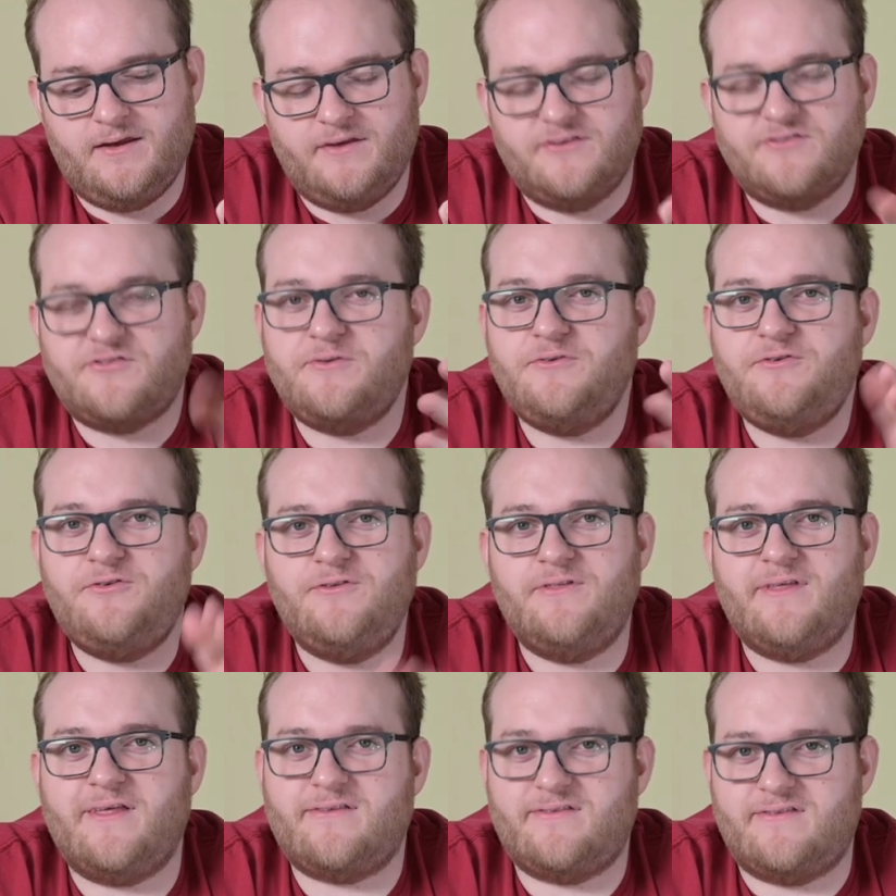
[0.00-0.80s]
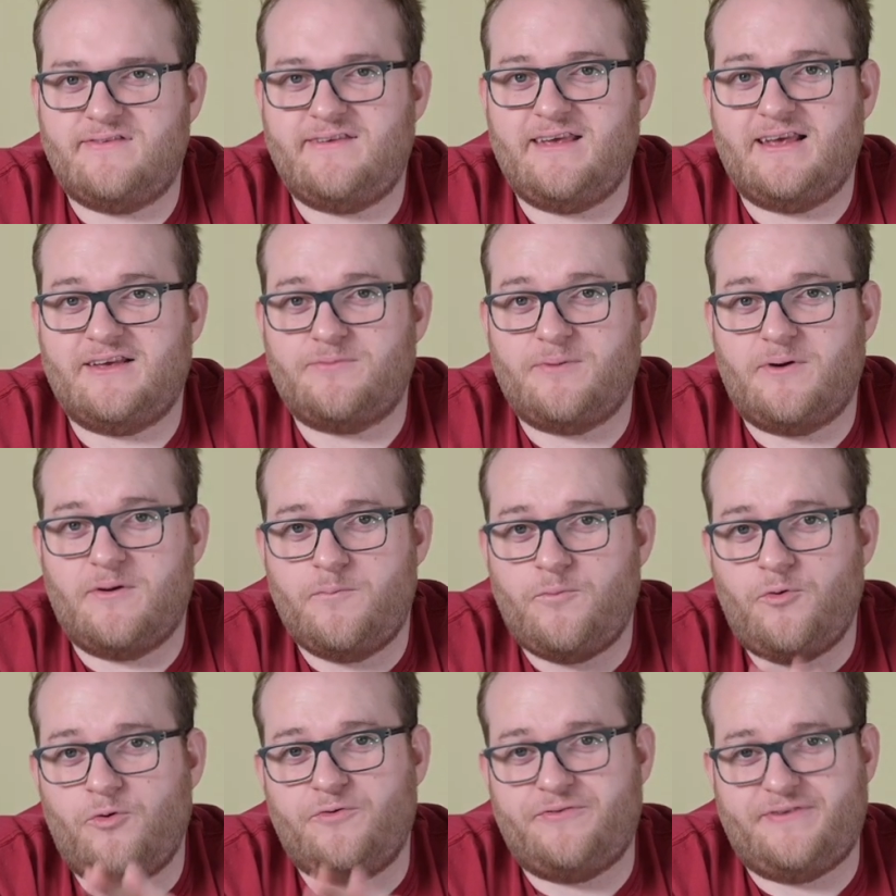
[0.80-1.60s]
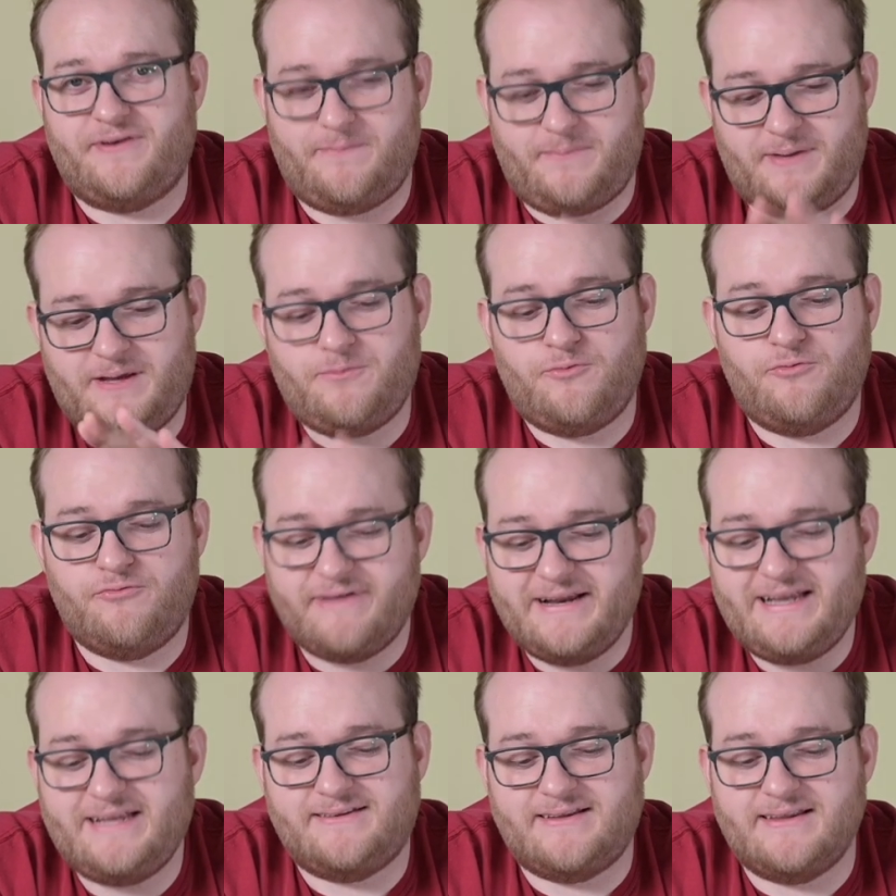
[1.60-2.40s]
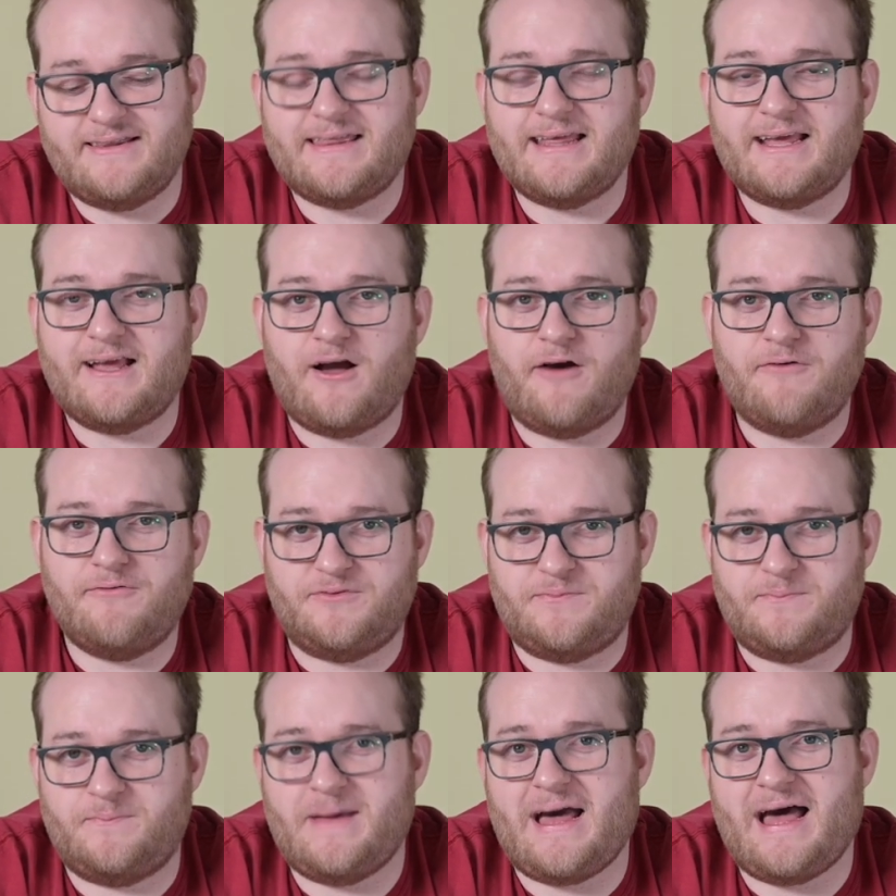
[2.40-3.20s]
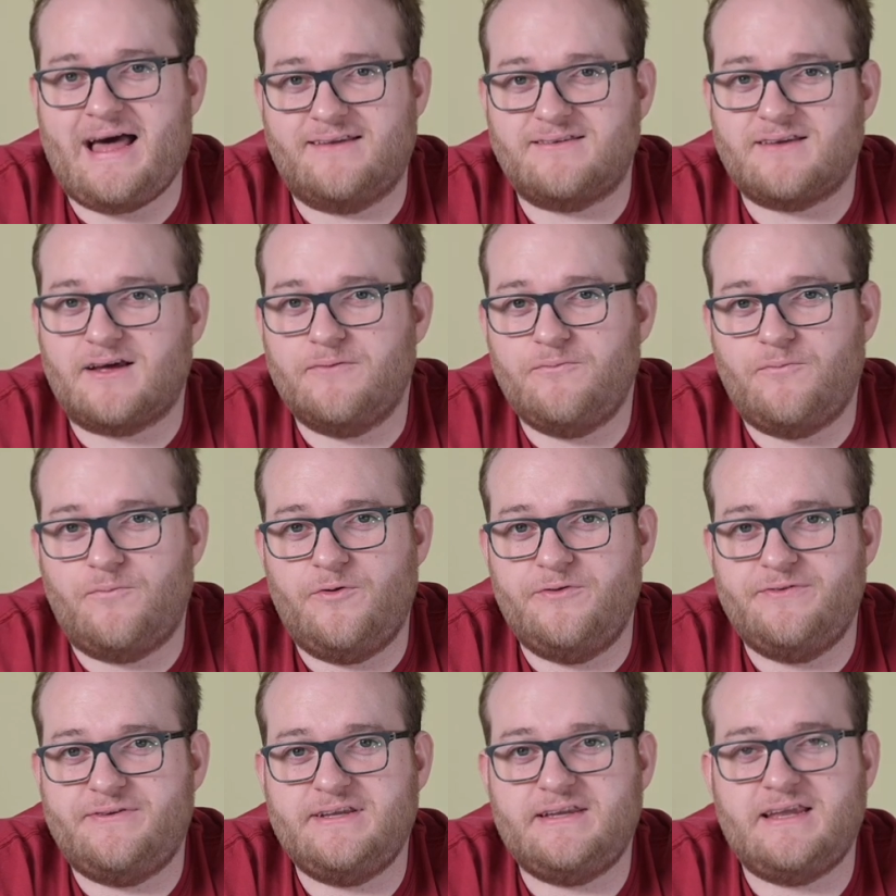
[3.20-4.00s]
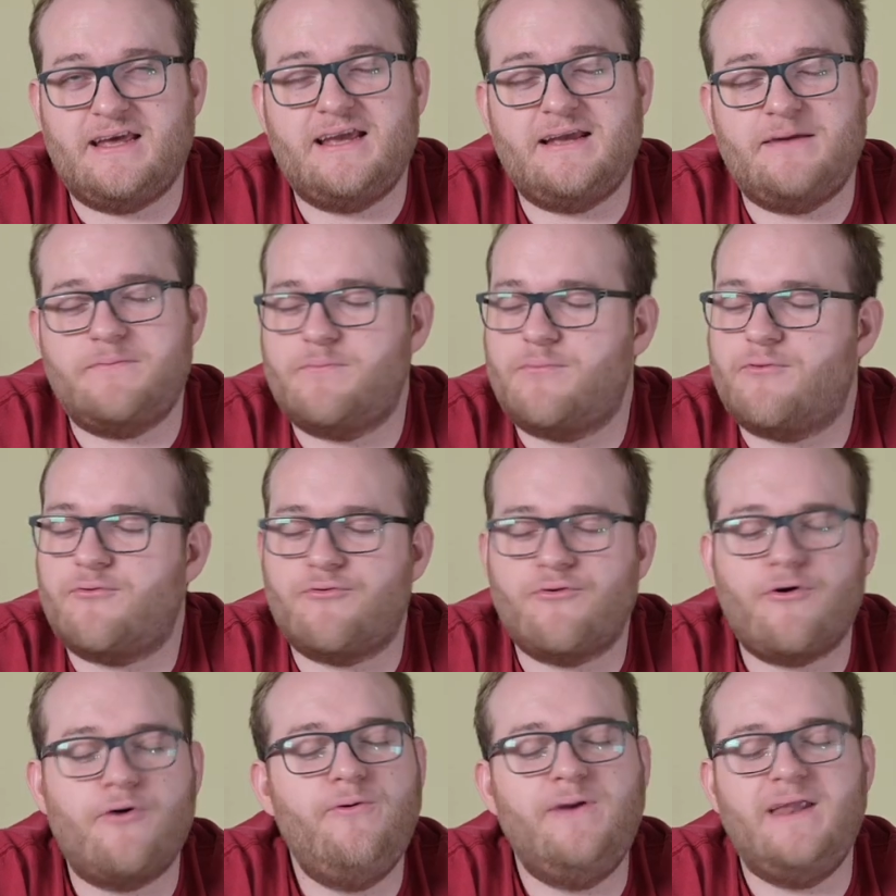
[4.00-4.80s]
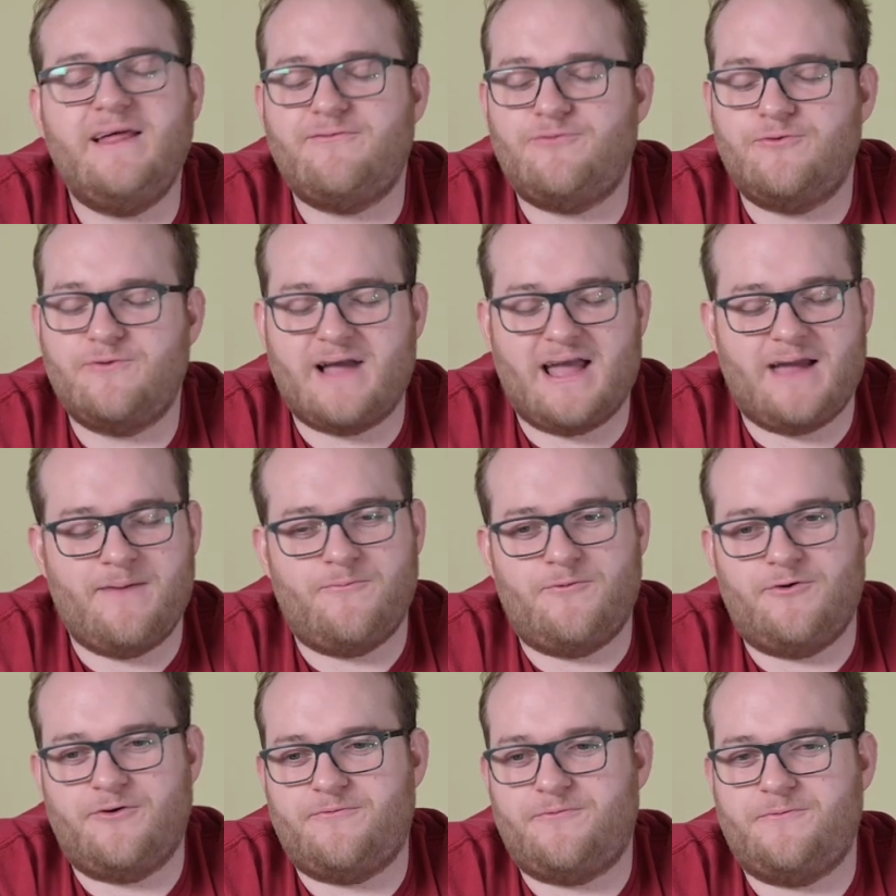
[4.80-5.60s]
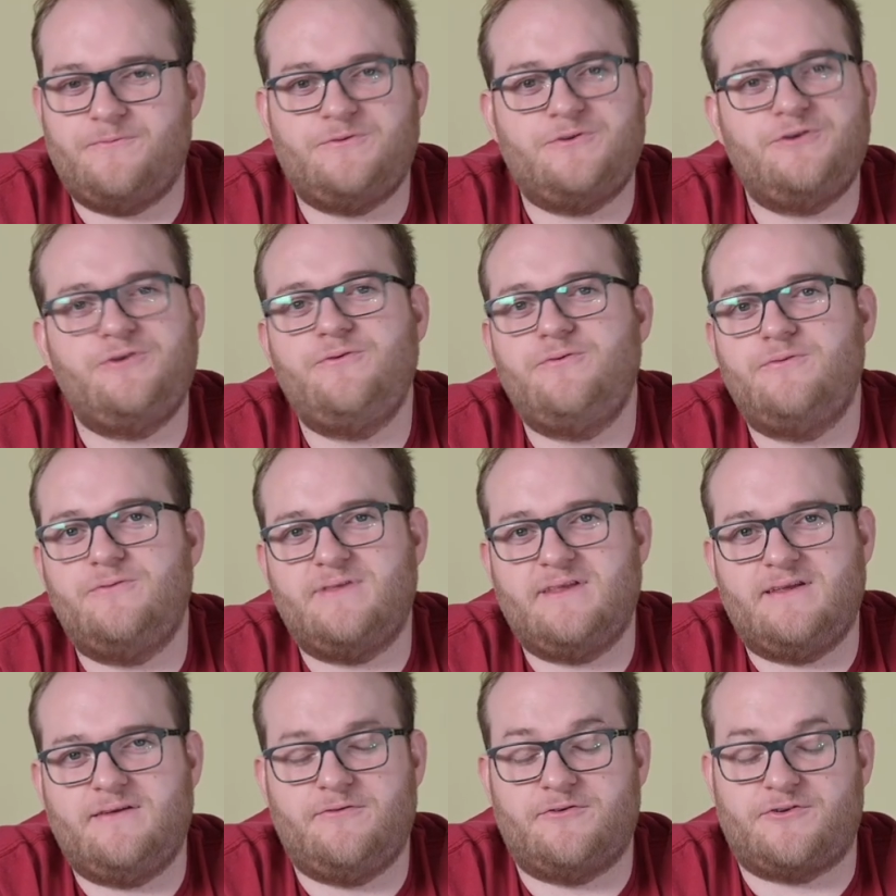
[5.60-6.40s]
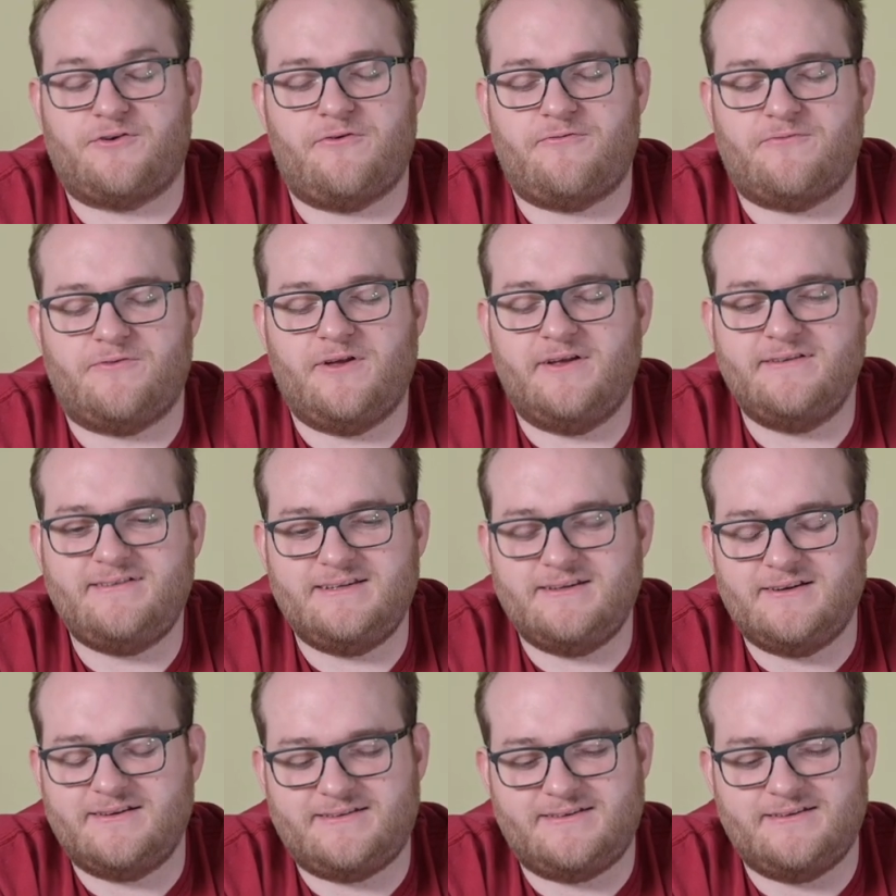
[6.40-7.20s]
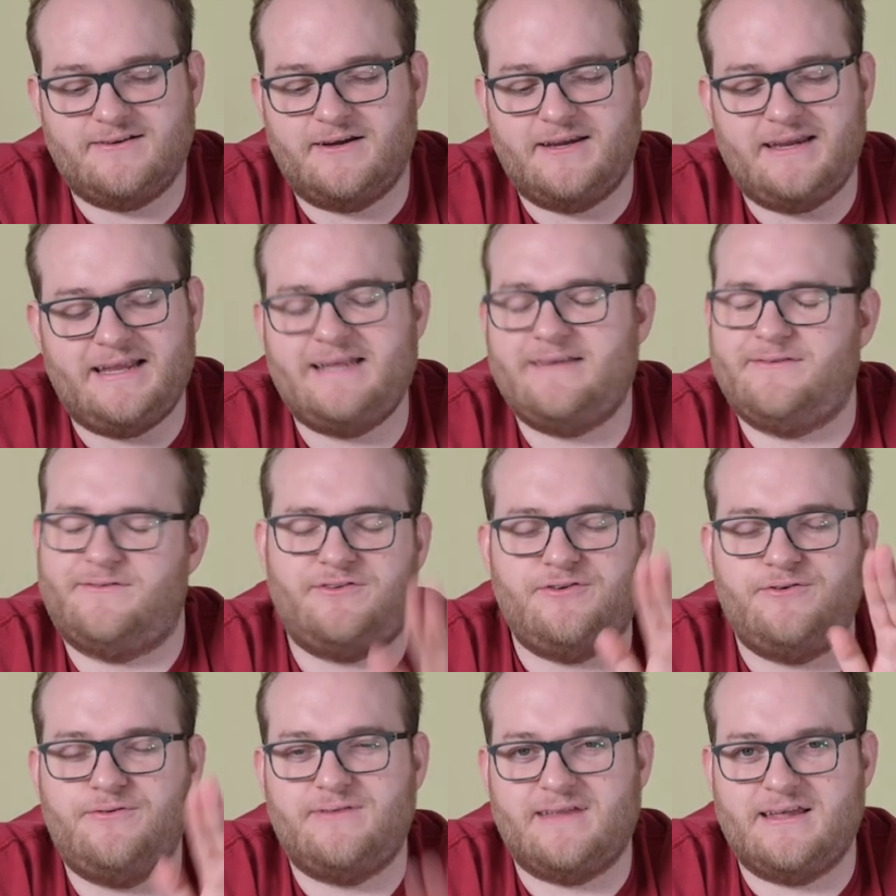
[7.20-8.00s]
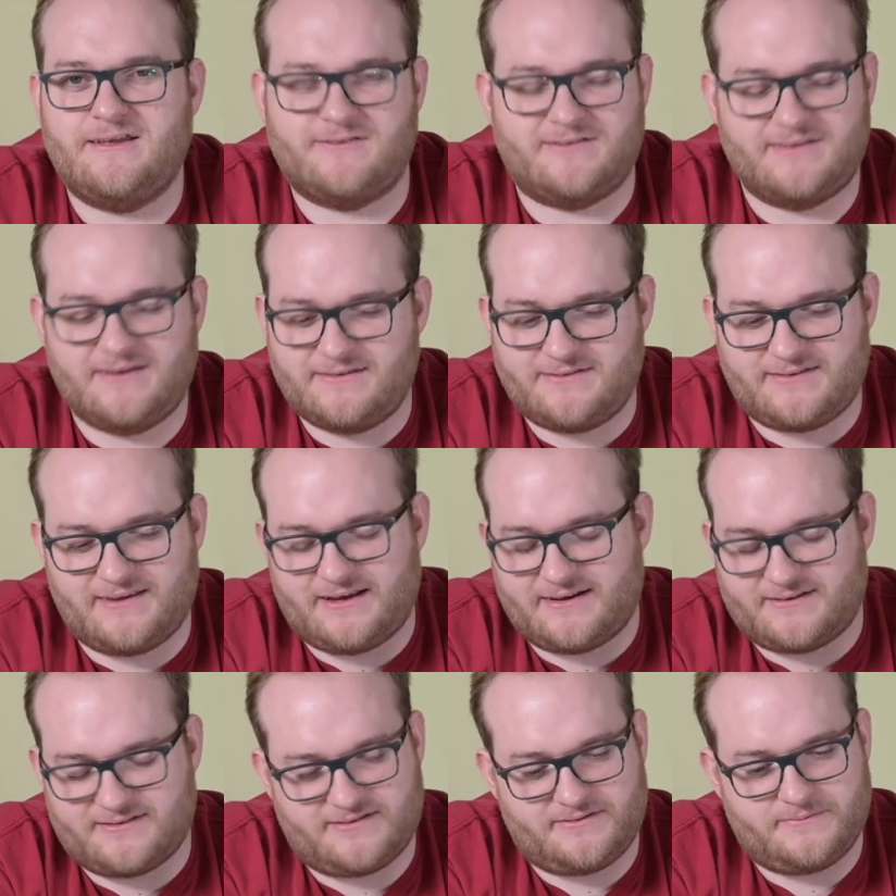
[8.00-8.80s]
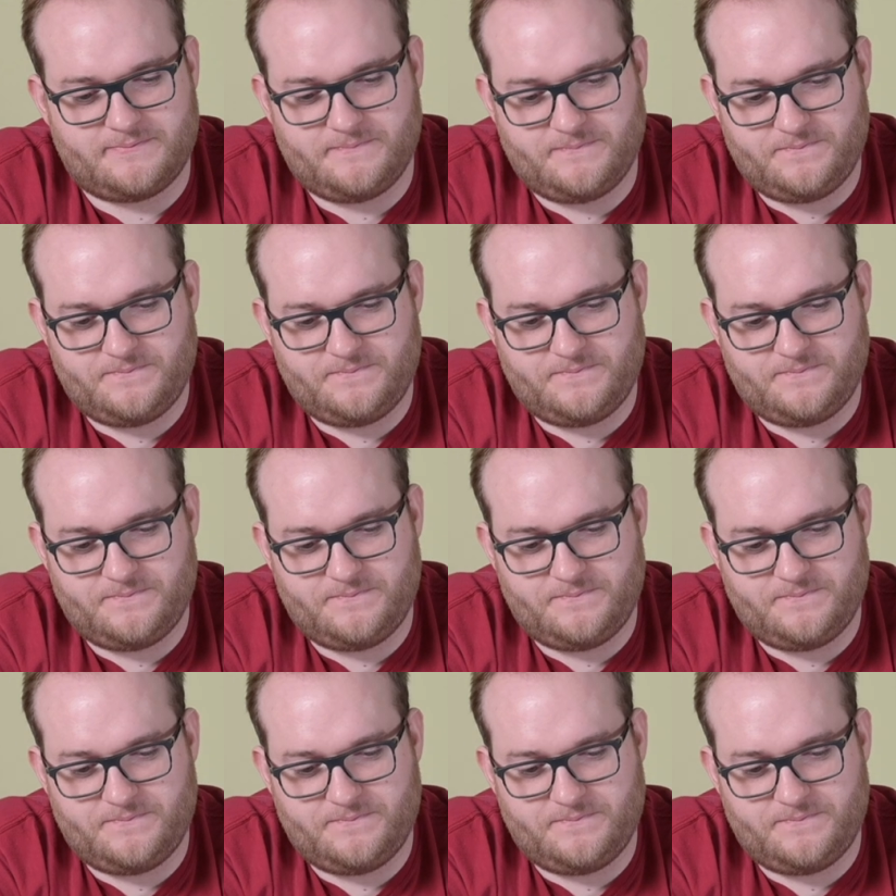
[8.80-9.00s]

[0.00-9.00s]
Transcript: So in 2006, when I bought it, people really did think I was mad. I wanted a pro-level camera from 1999 in 2006.